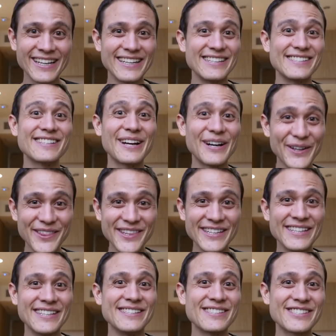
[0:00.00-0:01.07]
He's
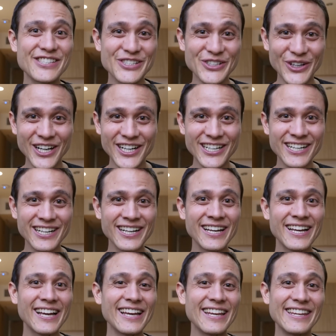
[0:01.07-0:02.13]
healthy, he's strong.
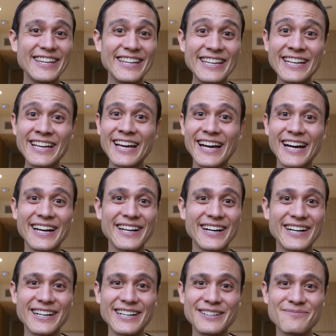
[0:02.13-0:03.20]
Ying had,
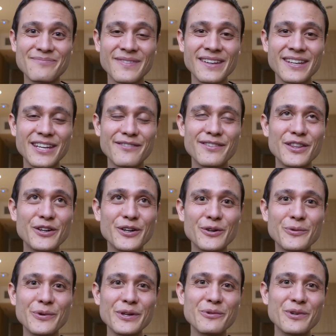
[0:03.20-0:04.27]
even though
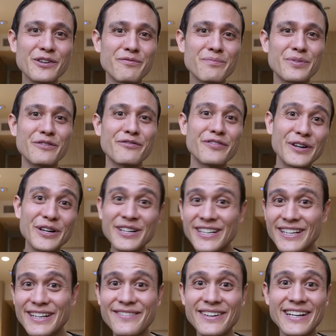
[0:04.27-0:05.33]
we would have preferred
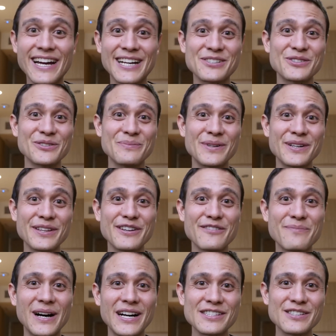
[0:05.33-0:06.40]
to give a natural birth
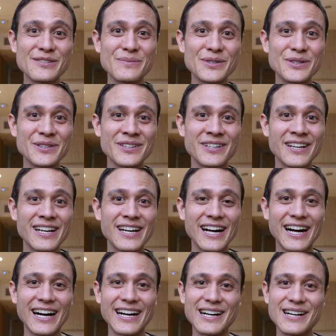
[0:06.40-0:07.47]
if possible,
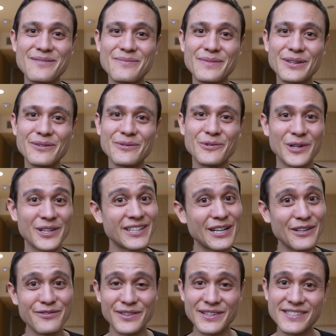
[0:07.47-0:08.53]
it worked
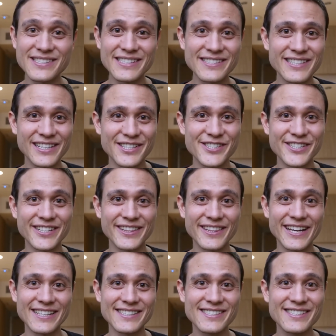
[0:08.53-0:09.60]
out for the C-section, and
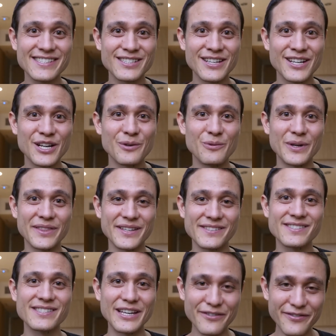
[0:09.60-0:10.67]
that's what the
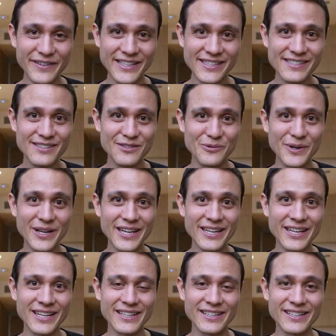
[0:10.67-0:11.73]
safest
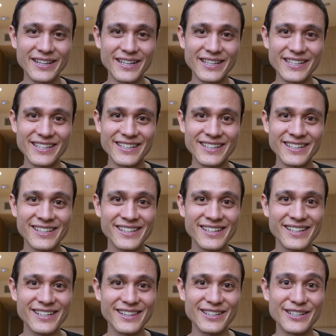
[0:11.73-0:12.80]
way and
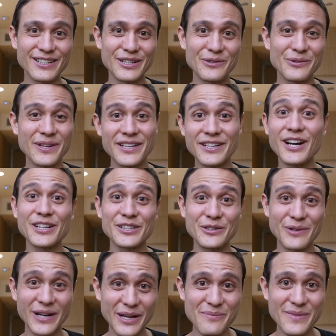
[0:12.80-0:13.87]
the way the doctor
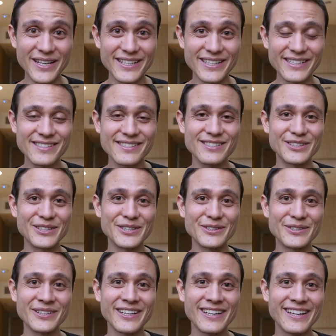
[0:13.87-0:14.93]
recommended.
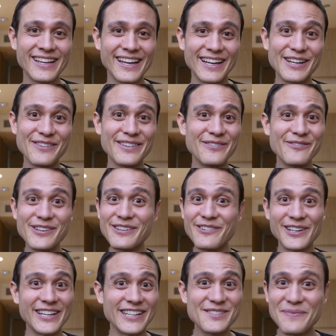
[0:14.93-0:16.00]
So, and even we
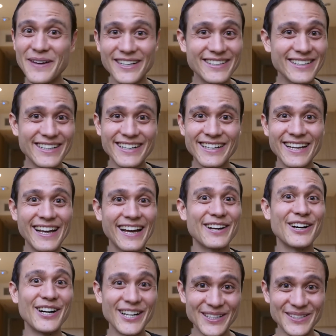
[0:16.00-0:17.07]
weren't expecting at
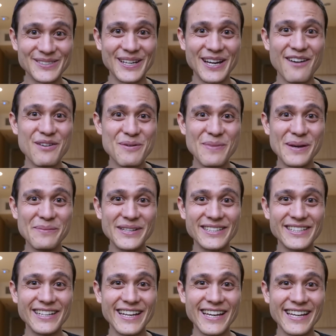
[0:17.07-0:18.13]
all to have a baby
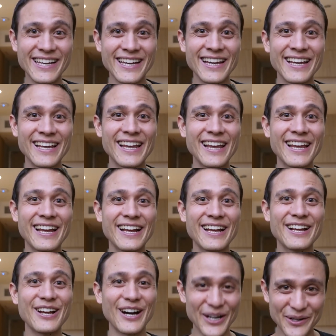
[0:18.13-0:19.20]
today.
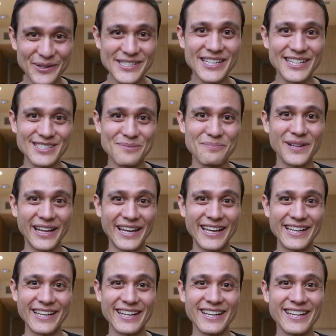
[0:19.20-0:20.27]
God always has a
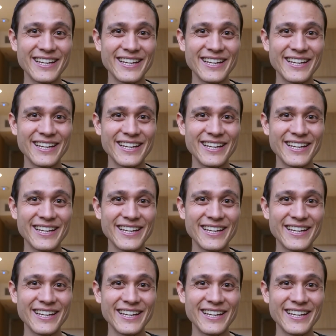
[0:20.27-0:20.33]
plan.